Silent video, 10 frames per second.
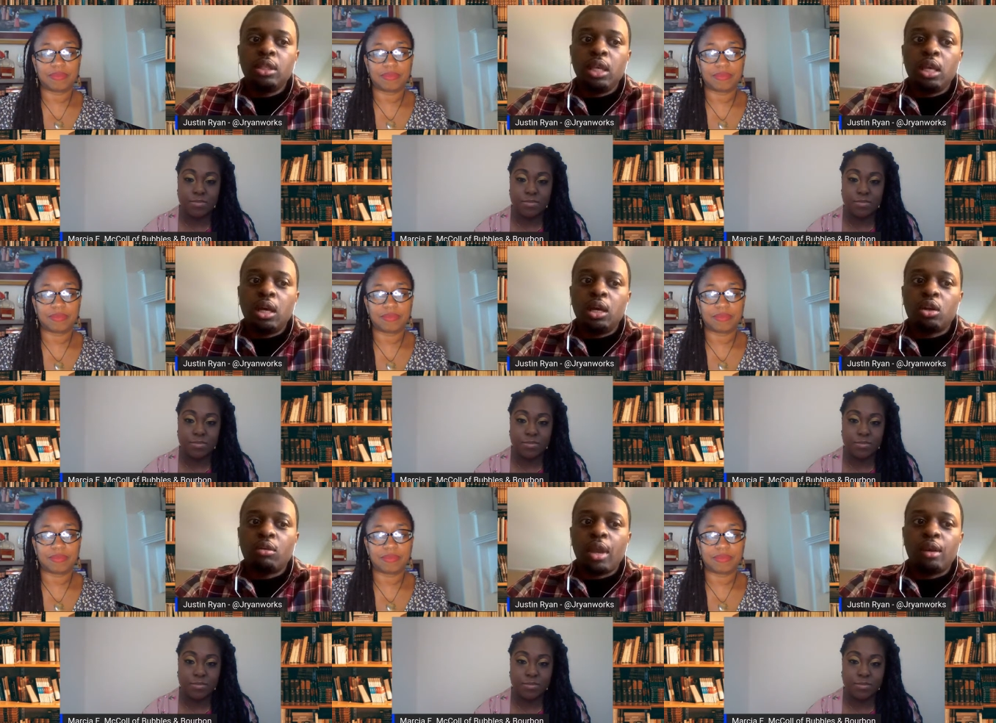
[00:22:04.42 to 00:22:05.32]
Speaker 1: the uh,
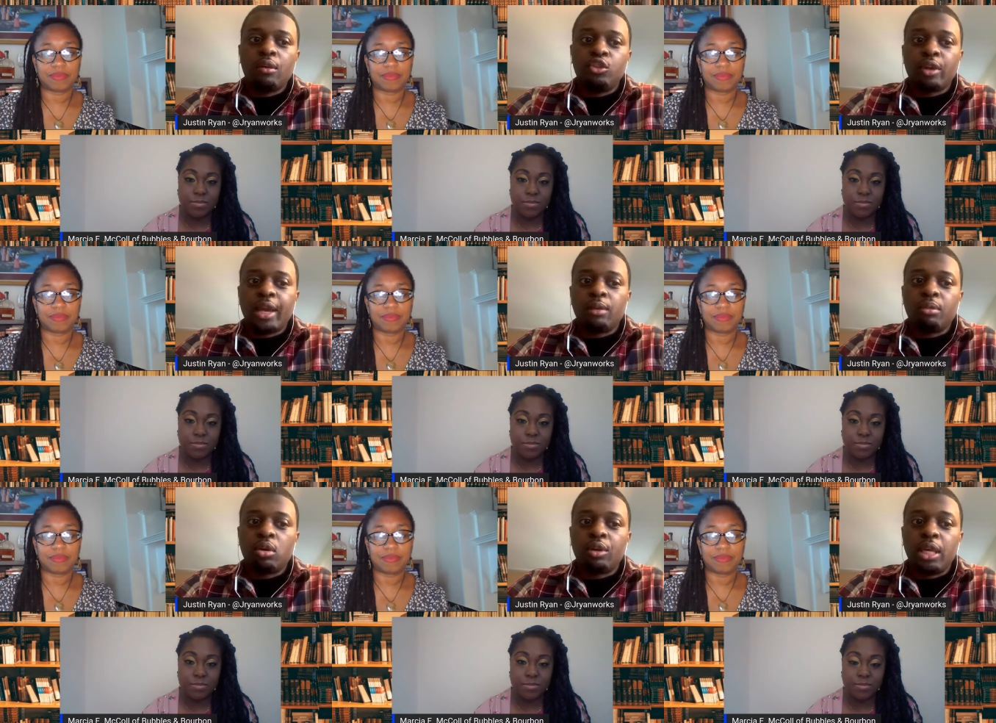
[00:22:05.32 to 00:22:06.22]
creator of Dragon
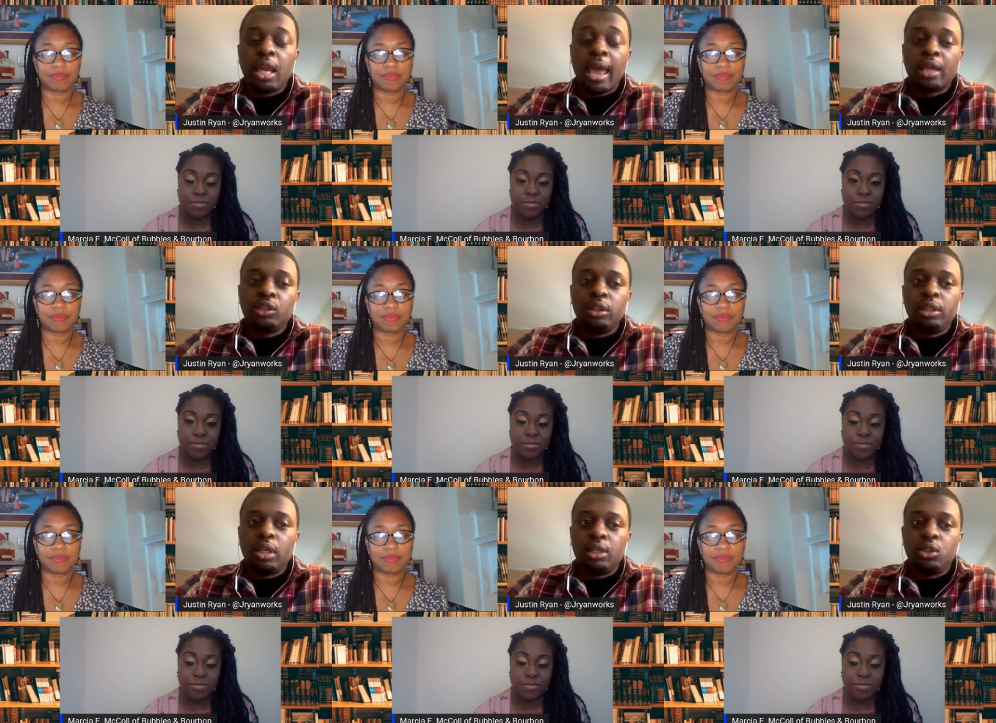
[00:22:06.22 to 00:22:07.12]
Ball. He
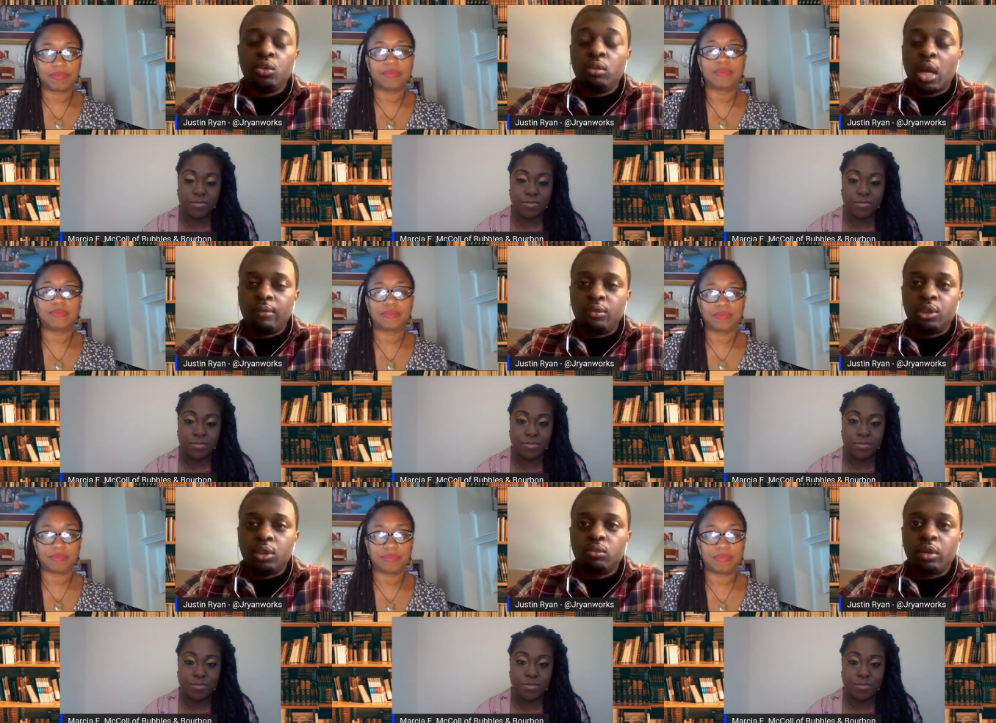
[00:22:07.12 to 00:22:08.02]
actually does do
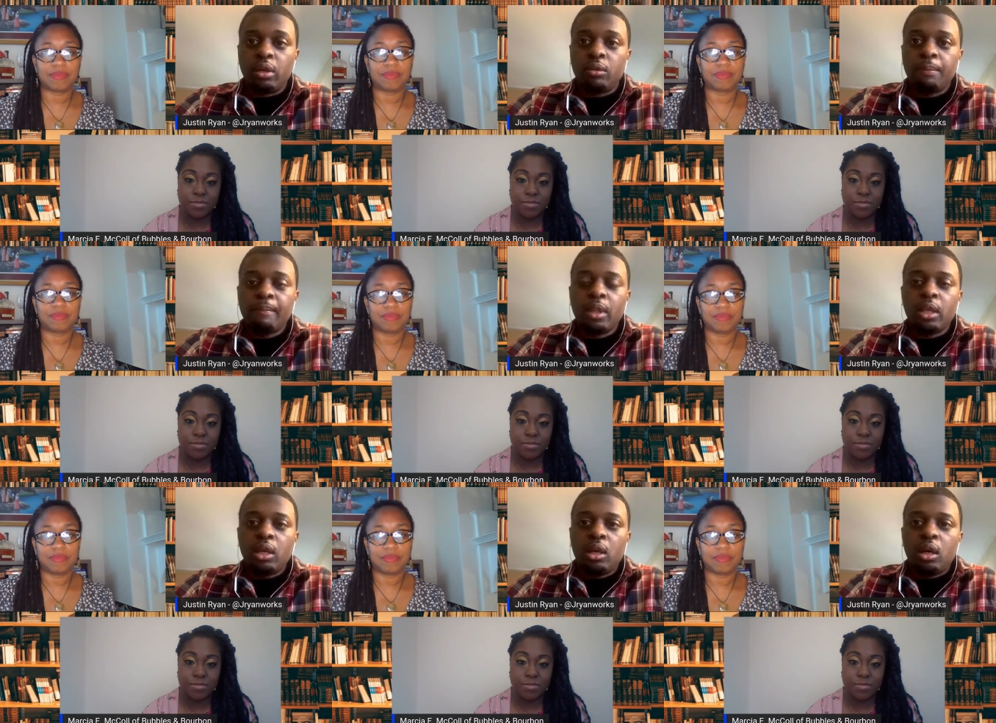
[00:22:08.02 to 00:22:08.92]
novels as well.
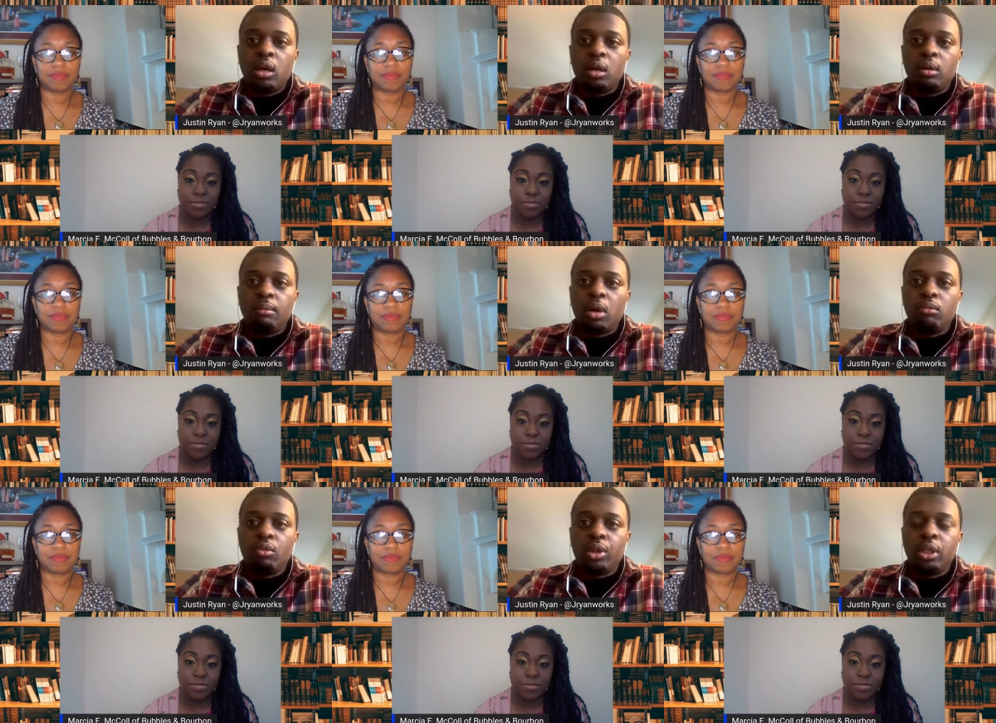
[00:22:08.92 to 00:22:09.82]
Um,
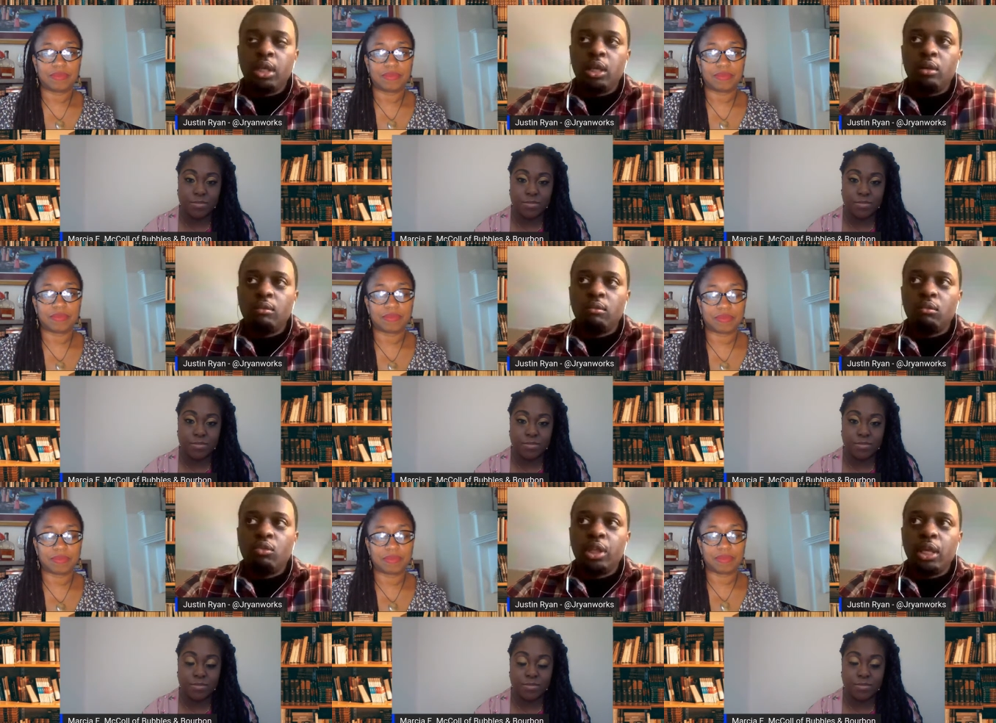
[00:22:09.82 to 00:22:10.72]
I'm really
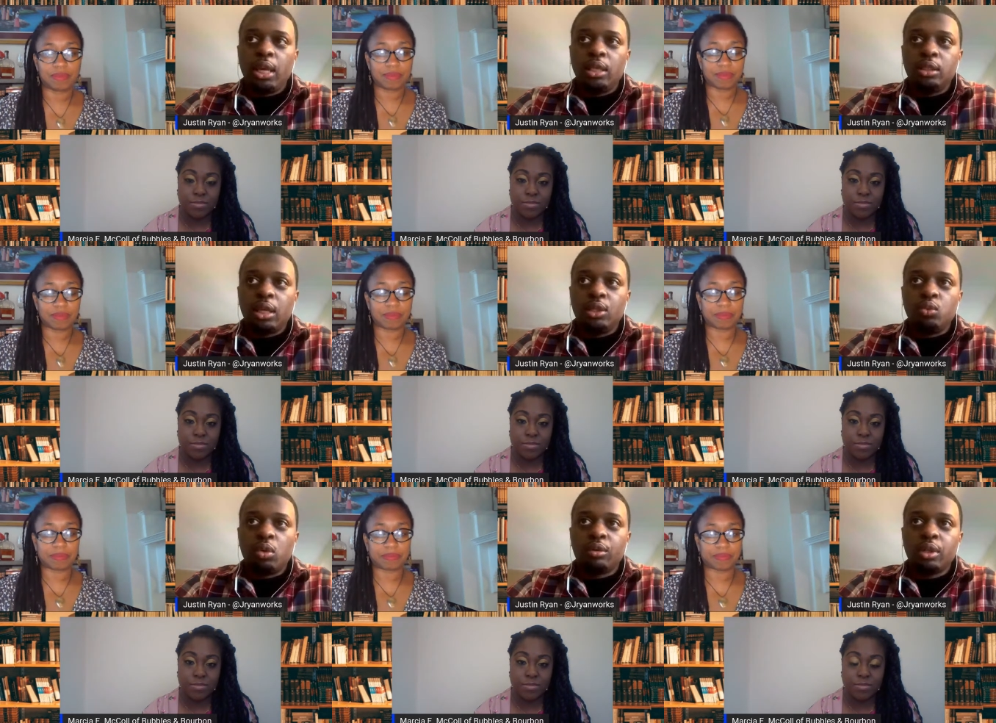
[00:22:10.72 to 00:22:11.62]
really into
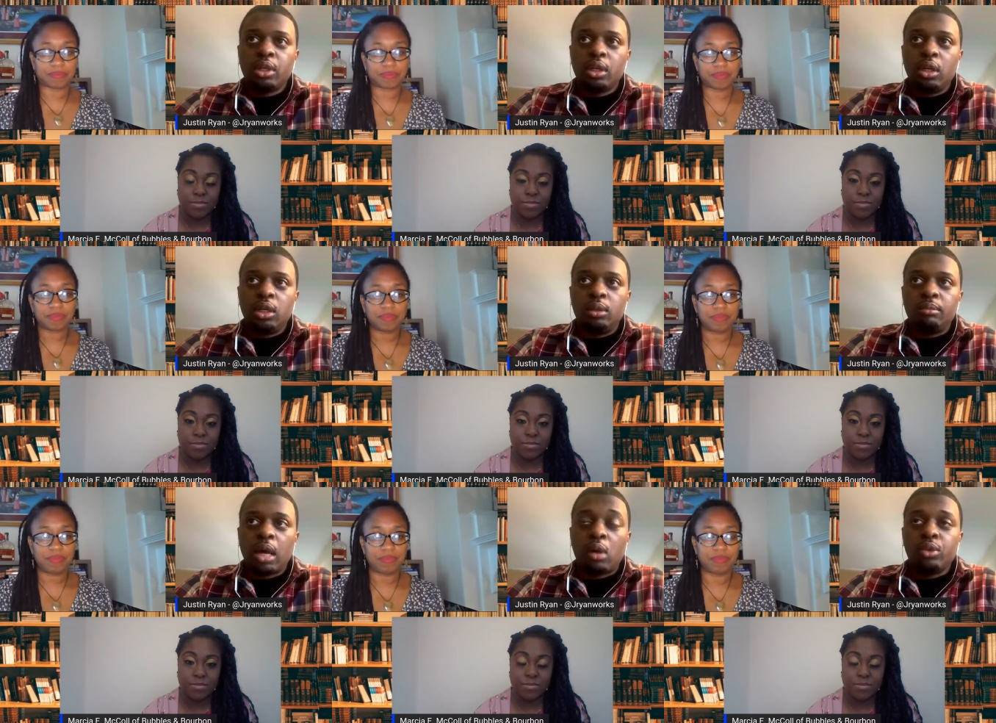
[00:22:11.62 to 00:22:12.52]
his work.
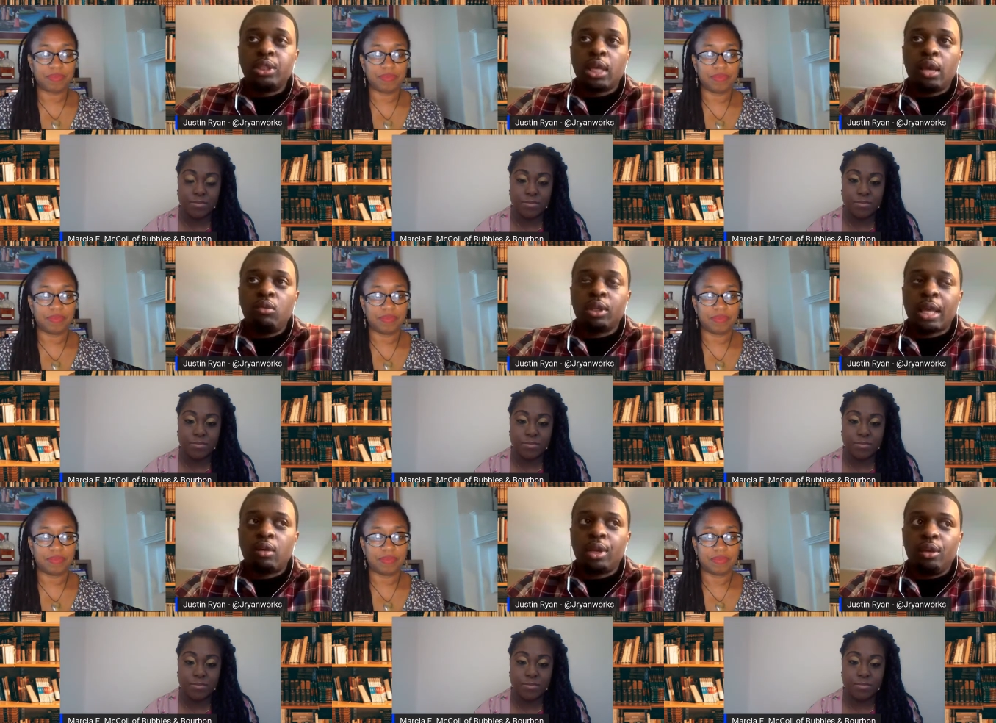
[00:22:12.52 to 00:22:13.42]
Um, I would say
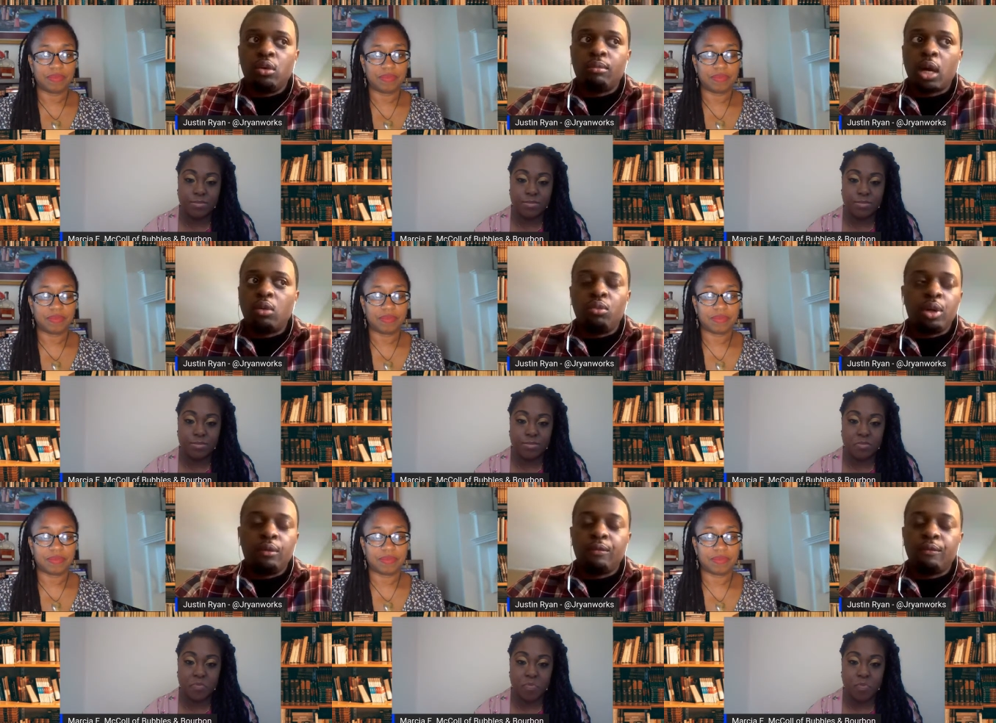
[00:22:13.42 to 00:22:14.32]
without him, I
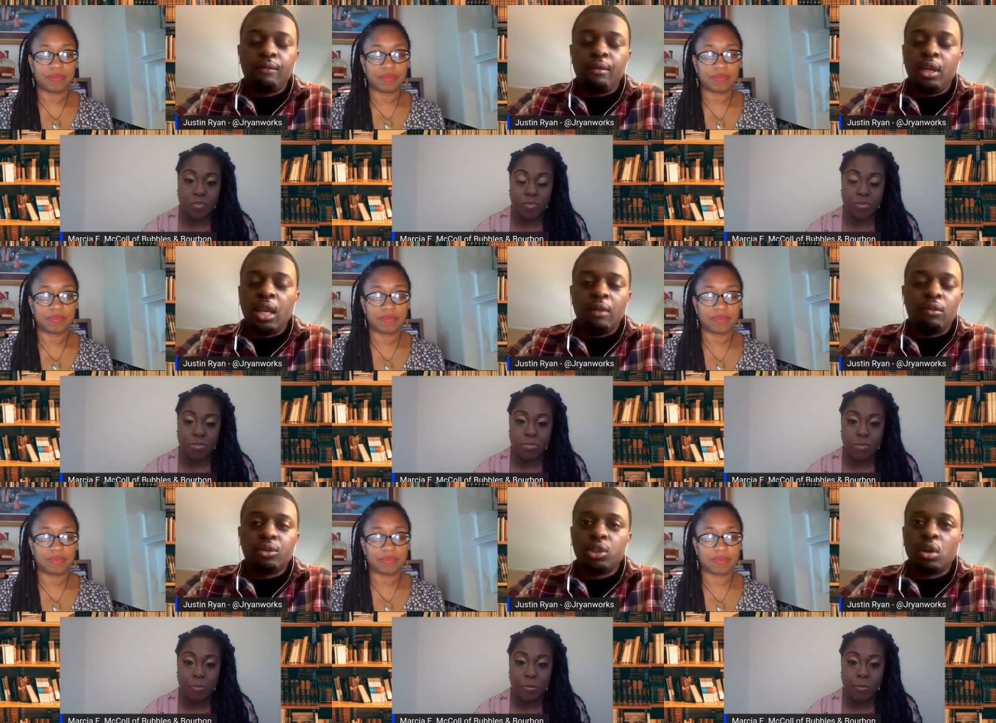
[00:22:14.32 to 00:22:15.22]
would have
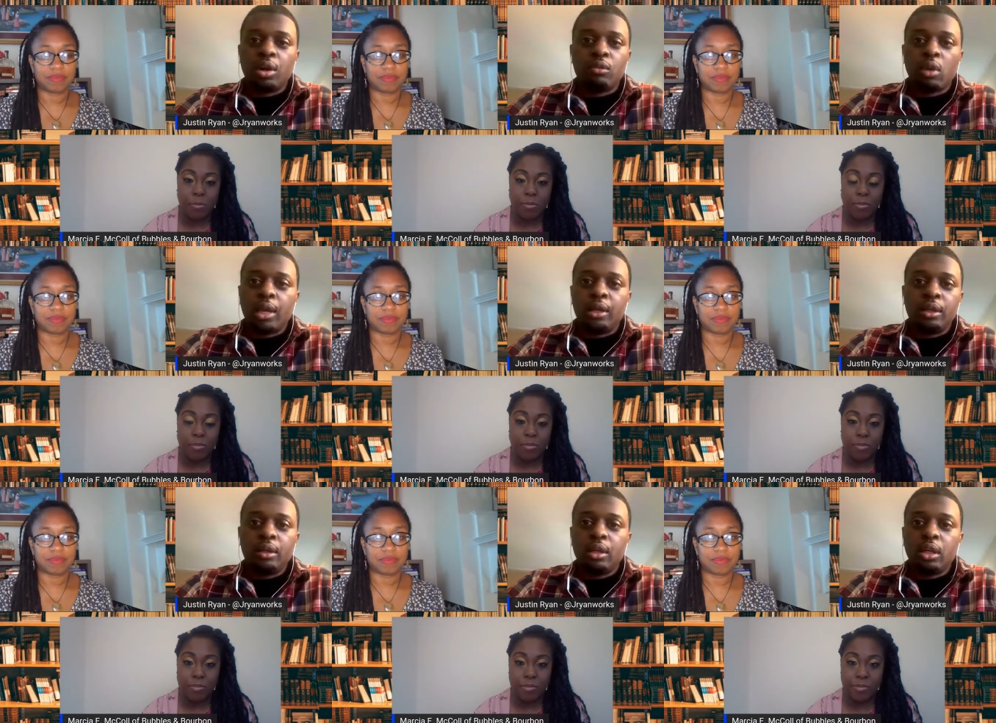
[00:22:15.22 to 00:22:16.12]
never started writing.